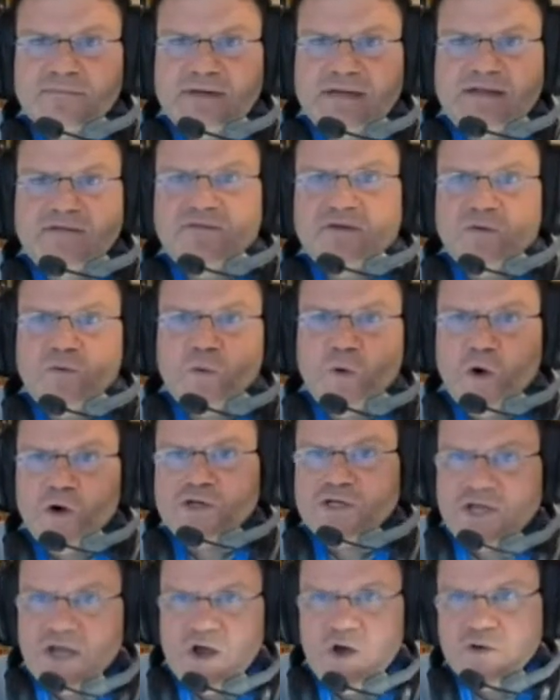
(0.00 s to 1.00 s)
even
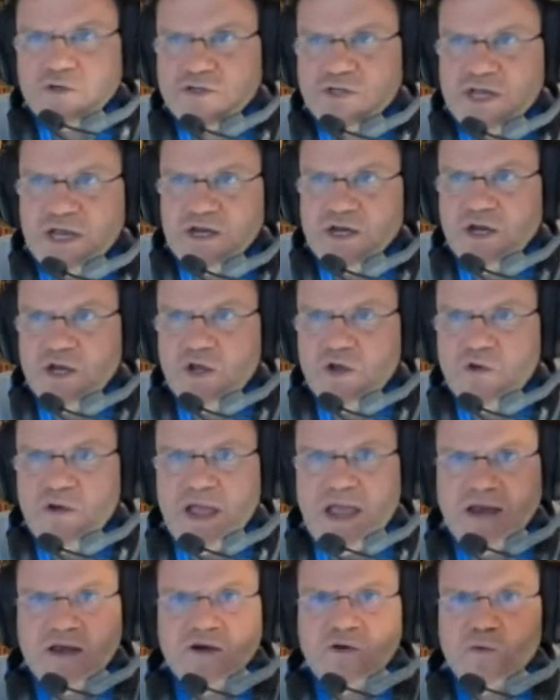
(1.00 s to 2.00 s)
worse coached than you,
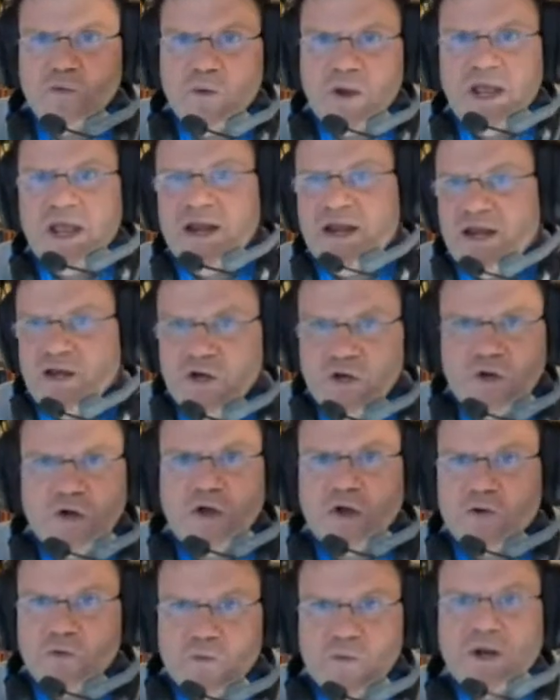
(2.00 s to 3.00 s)
and you win and you
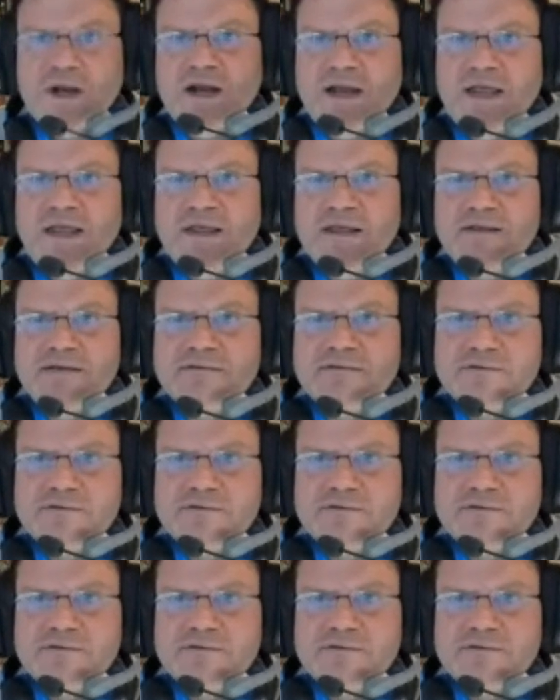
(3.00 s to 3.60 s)
look really